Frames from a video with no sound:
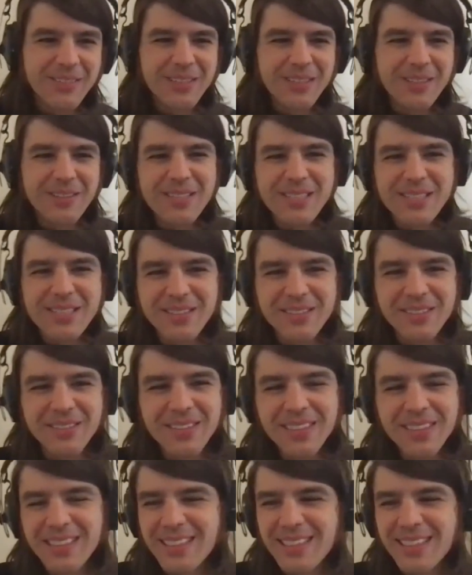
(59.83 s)
Would always do
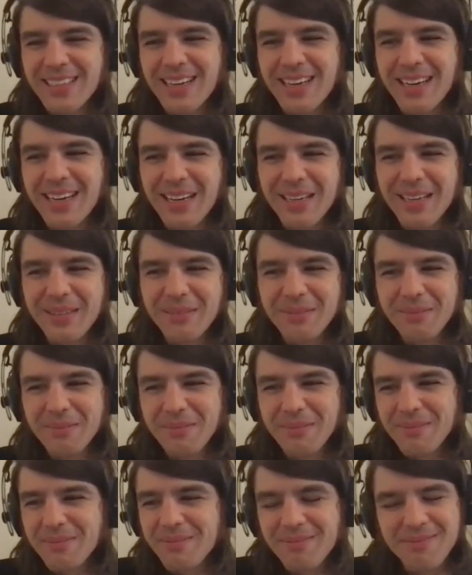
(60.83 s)
um,
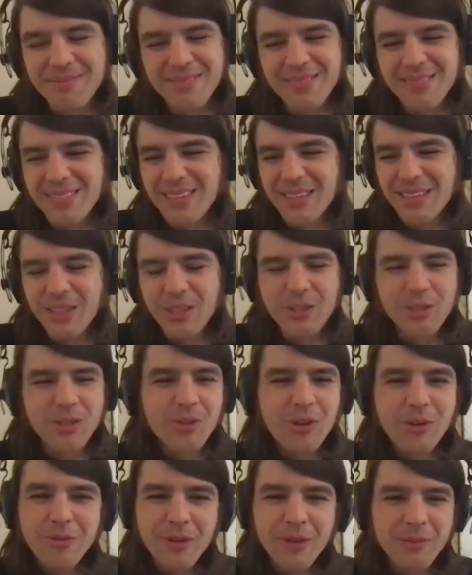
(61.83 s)
little
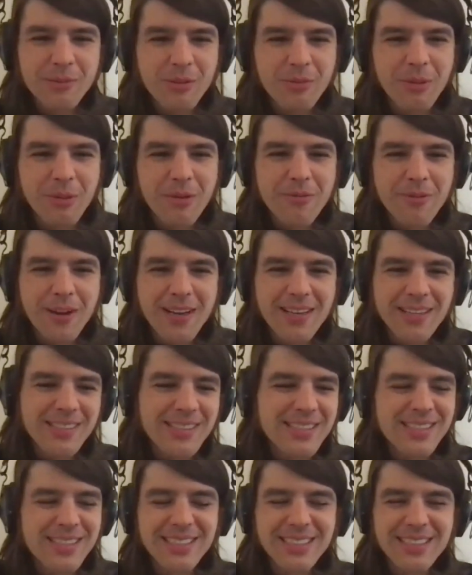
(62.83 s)
short films with my friends,